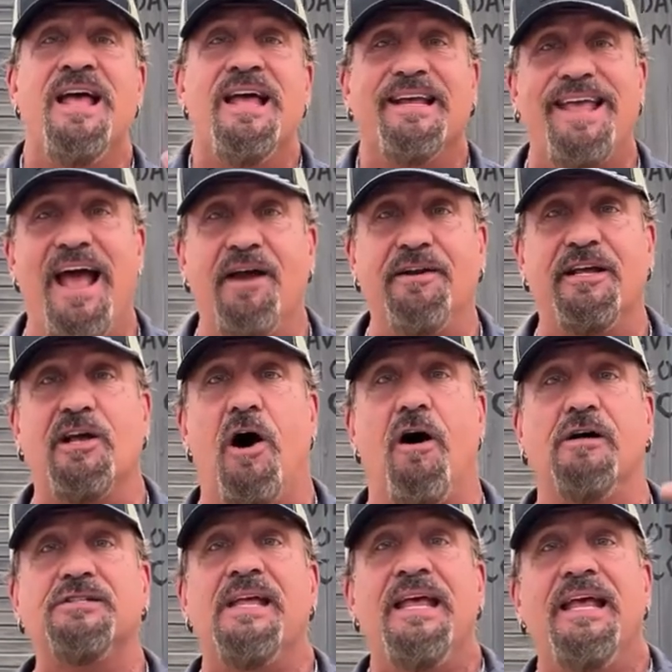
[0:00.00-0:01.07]
Counting
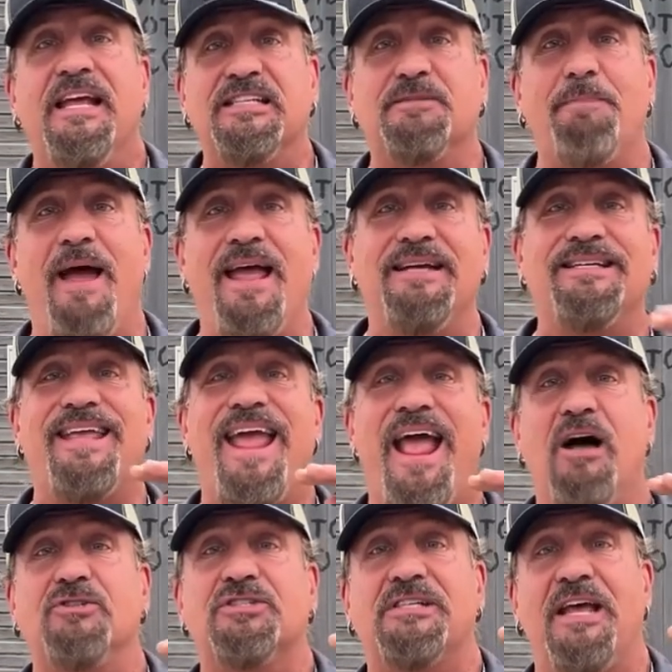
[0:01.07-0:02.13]
Cars, his band
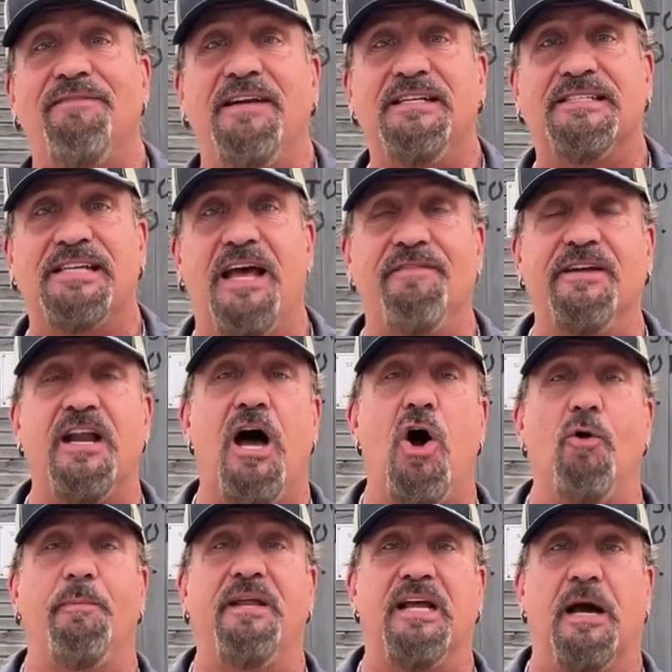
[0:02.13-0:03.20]
Count 77
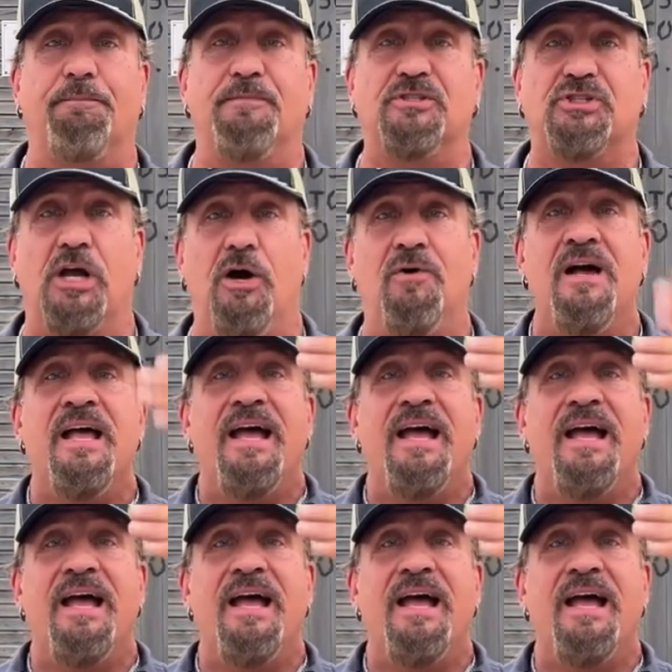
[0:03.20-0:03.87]
opening up the show.